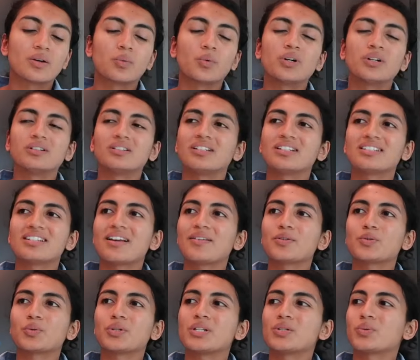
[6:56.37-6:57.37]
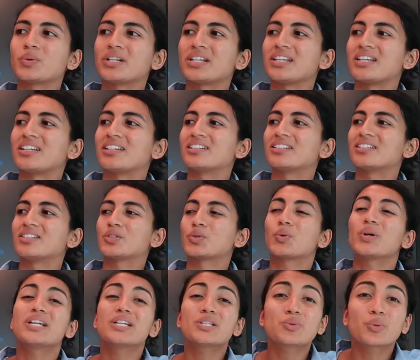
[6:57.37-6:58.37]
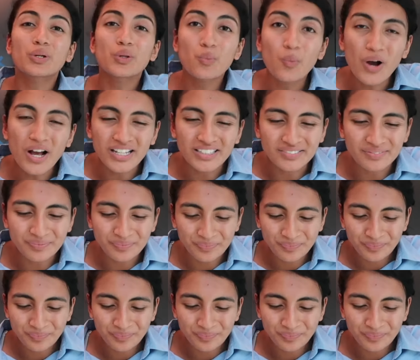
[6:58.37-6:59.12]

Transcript: Well, it's not in 2020, 2021.